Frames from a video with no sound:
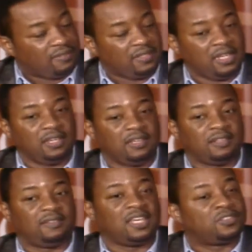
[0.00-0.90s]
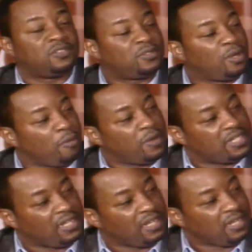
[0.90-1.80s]
the, the
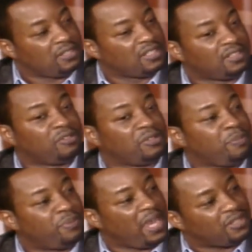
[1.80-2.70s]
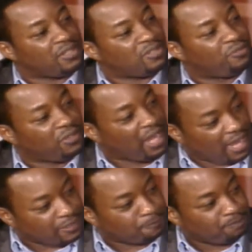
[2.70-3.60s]
authority to literally pastor the
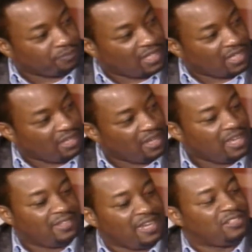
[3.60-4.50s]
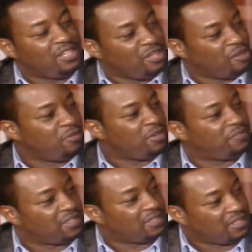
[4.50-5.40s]
flock. Okay. okay. They deal
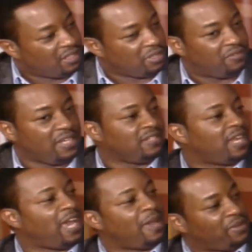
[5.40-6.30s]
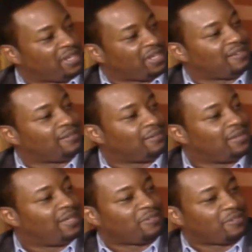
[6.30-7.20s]
with the, when things happen, you okay. know,
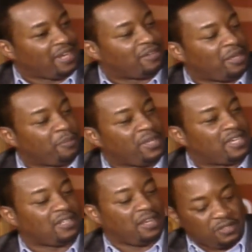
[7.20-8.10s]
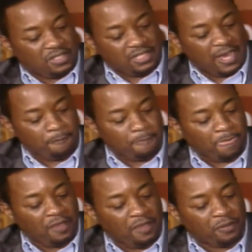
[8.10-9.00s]
all right, because if it's not,
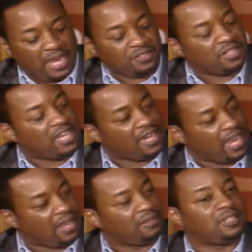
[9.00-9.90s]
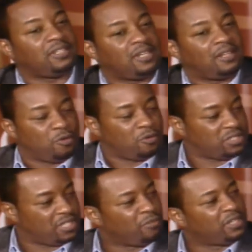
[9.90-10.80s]
if the pastor can't handle it, then of course
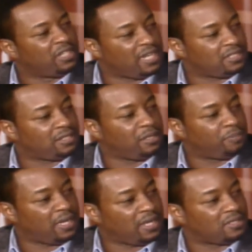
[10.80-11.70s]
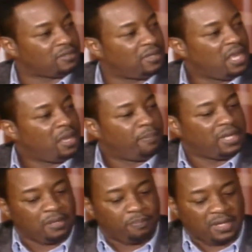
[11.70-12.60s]
they'll relay it to the apostle.
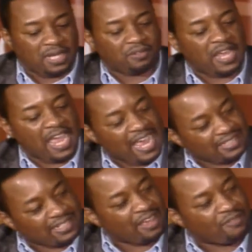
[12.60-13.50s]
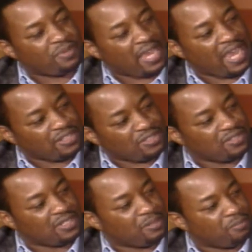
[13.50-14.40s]
But the apostle has to have
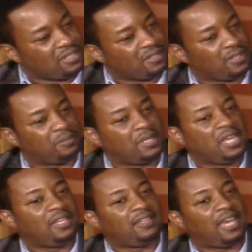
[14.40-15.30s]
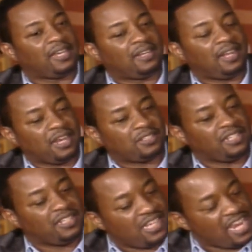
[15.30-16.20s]
pastors in the midst of them that could
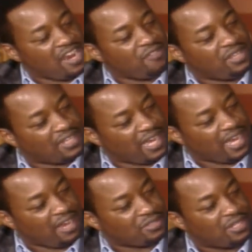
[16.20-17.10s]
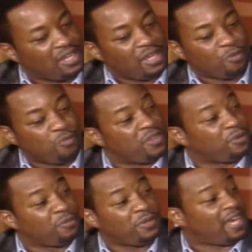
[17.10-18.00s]
actually carry the house with
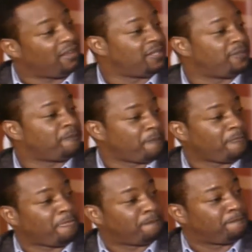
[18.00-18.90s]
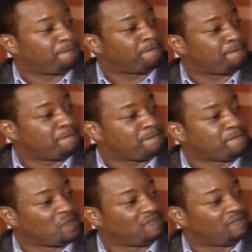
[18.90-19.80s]
together without them. Okay, okay.
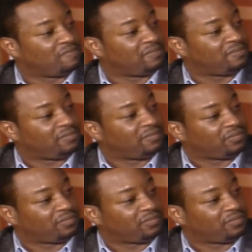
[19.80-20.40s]
I've, I've,